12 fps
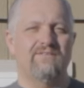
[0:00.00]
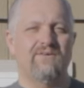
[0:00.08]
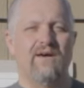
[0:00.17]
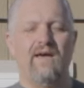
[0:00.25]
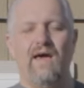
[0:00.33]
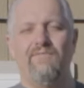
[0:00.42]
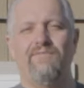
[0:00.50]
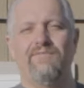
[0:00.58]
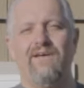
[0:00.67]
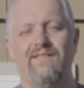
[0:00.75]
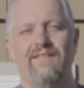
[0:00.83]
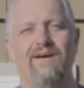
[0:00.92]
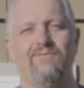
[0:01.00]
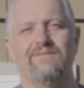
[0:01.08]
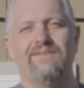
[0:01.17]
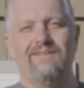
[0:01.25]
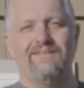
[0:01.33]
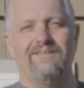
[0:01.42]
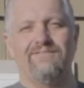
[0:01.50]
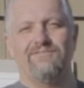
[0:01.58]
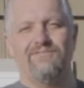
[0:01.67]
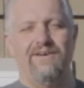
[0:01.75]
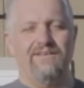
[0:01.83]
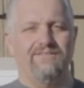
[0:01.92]
So I, I thought that was a little
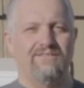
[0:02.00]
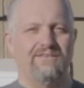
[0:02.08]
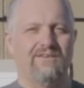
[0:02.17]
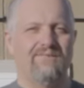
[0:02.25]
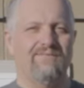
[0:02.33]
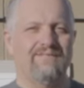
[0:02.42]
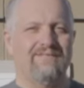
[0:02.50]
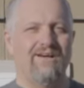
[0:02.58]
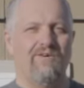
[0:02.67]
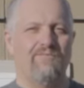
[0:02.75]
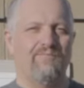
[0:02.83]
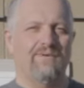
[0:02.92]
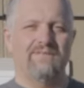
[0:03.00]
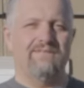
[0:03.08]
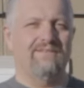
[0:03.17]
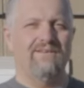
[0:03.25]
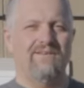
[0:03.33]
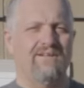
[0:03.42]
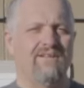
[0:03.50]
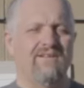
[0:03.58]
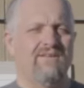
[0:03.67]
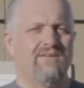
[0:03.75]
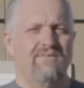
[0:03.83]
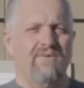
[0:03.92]
strange in and of itself, but still,
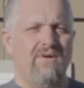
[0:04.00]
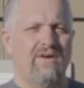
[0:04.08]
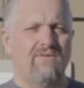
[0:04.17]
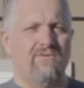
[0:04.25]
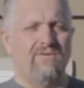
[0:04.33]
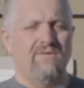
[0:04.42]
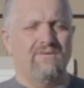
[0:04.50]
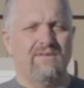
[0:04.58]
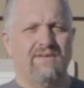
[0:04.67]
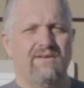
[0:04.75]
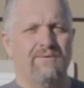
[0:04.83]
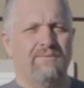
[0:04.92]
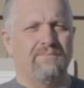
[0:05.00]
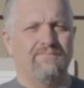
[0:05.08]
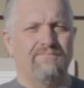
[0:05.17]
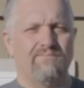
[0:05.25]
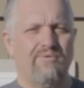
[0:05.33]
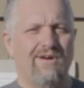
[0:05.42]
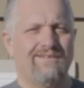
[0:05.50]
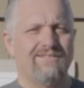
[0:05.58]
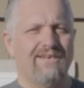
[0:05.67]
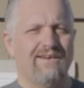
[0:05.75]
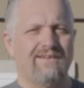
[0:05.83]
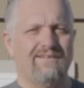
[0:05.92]
very cool um,
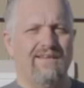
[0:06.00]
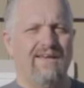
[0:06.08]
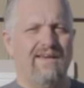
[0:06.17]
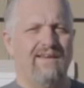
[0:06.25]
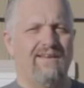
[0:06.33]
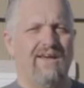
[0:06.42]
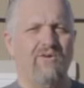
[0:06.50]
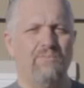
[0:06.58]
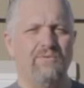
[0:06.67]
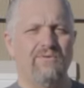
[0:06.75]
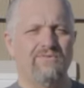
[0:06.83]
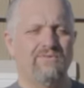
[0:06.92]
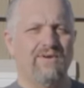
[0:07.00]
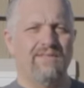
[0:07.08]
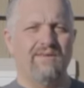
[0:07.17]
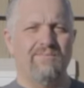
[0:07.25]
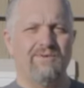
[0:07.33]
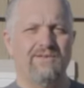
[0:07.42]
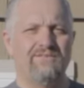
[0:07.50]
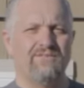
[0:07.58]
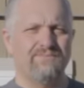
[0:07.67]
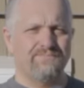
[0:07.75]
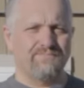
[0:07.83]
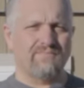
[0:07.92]
project. And I hope you enjoy the image.